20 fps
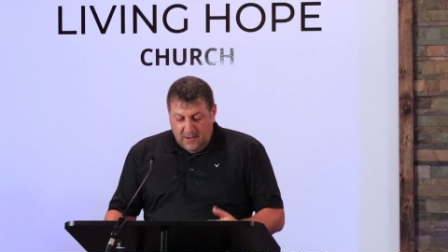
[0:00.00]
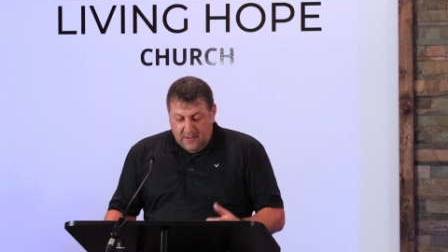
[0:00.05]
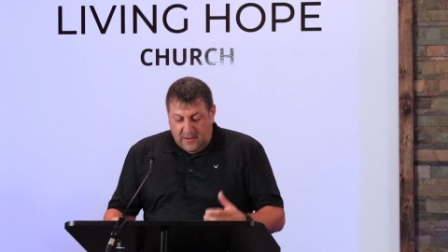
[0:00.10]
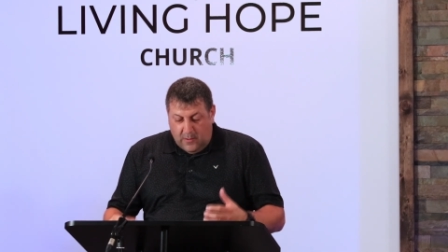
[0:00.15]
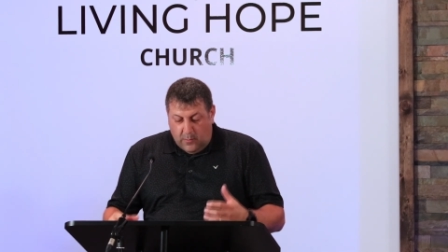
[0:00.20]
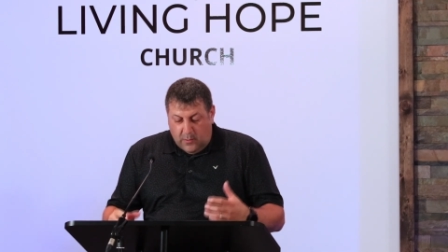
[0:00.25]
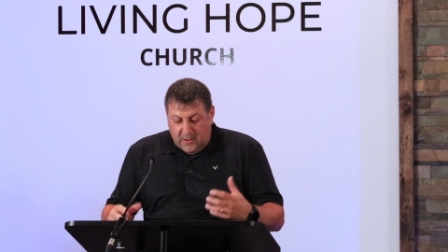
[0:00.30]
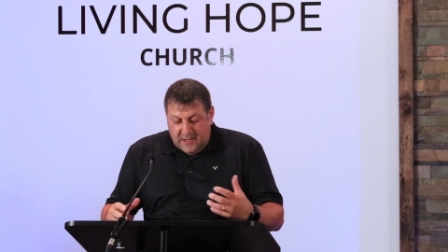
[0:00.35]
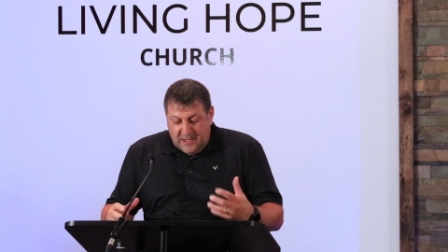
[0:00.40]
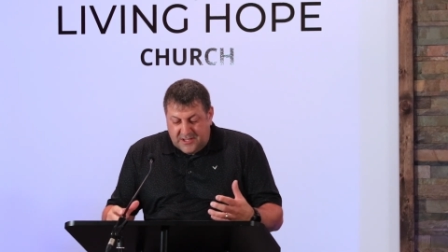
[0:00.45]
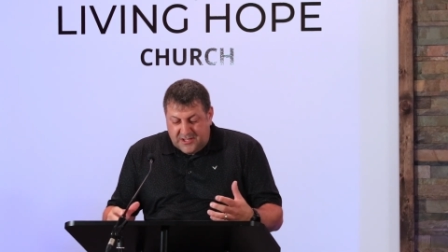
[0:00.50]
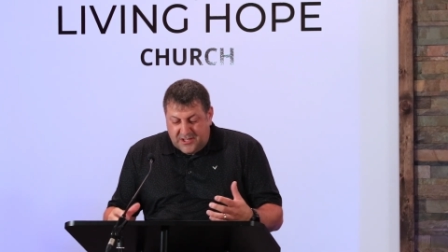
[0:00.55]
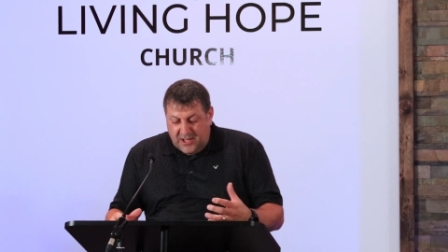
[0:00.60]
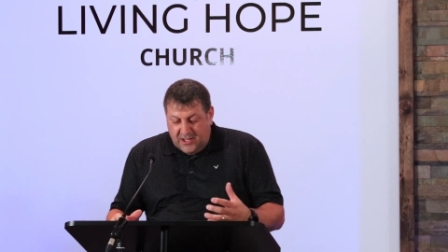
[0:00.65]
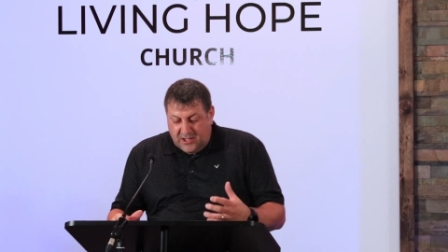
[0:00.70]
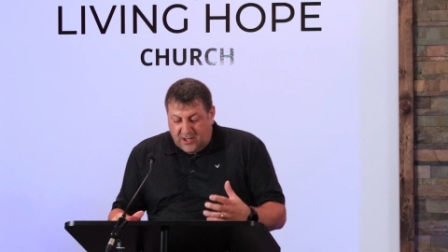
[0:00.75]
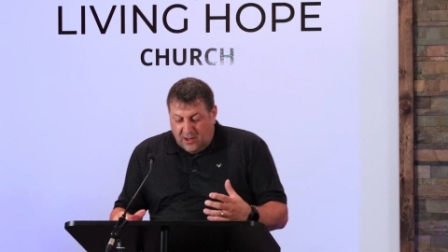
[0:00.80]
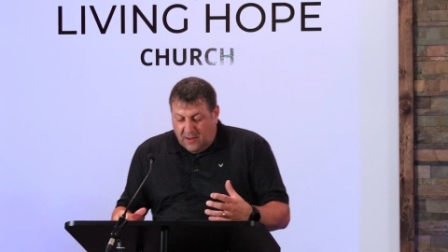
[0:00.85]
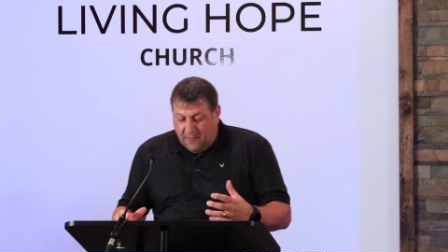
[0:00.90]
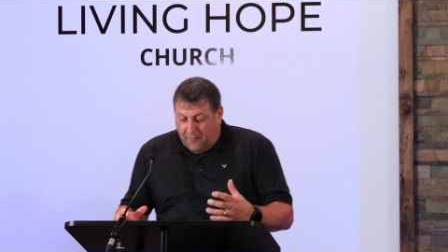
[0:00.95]
They were
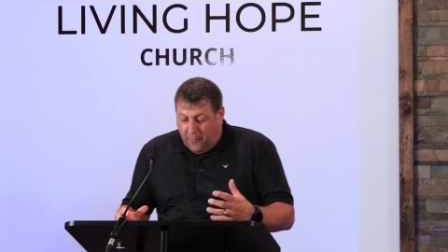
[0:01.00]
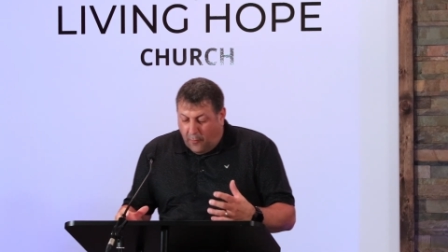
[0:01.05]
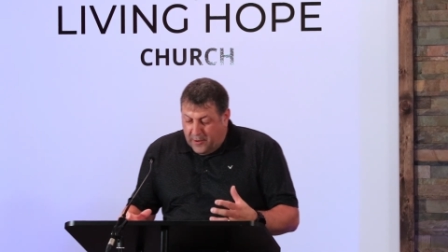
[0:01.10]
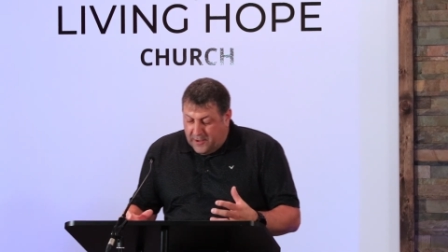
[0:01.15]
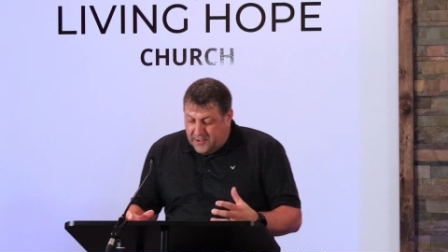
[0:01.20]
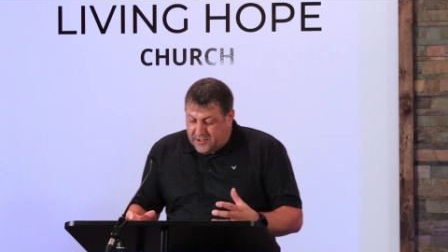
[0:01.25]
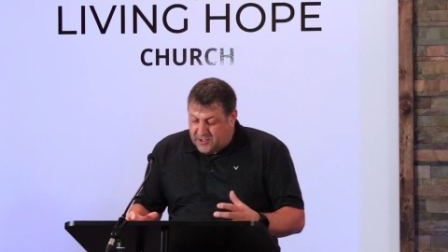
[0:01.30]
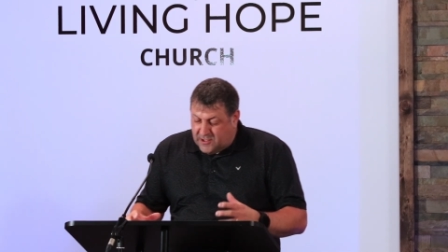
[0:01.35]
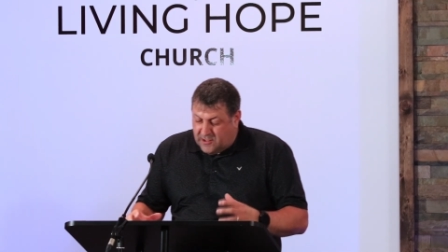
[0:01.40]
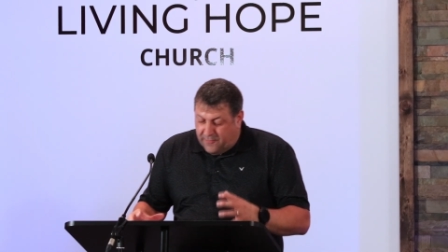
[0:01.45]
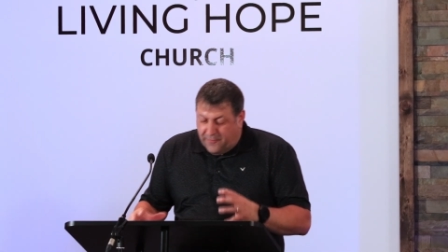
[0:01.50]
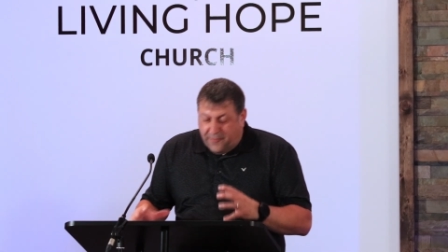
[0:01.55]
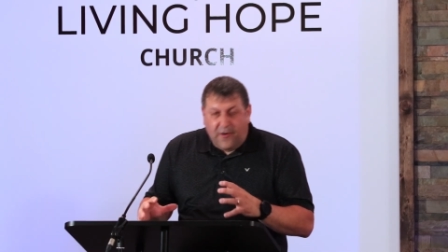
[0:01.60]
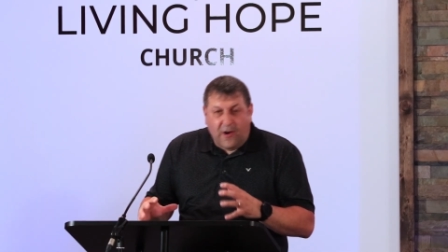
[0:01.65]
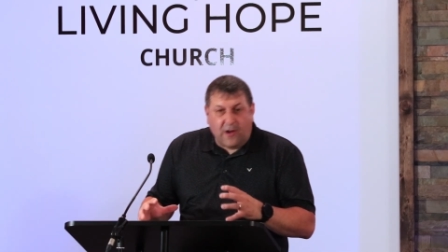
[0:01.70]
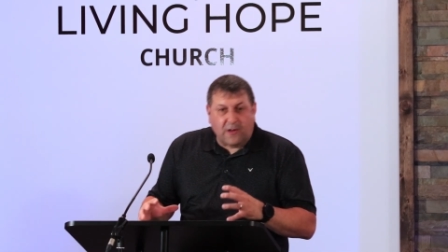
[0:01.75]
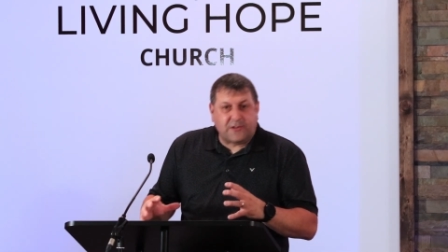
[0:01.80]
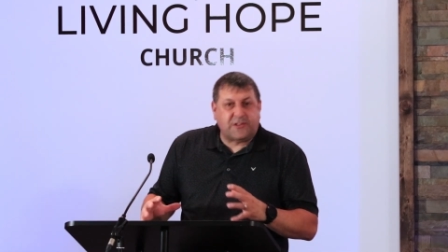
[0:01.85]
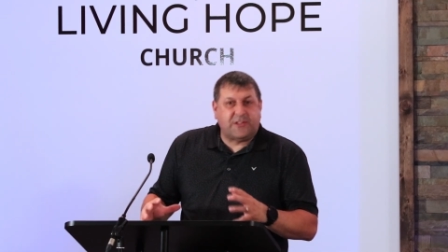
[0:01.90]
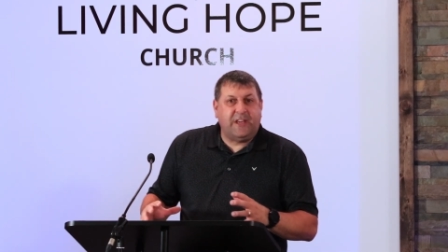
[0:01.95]
listening to the voices of false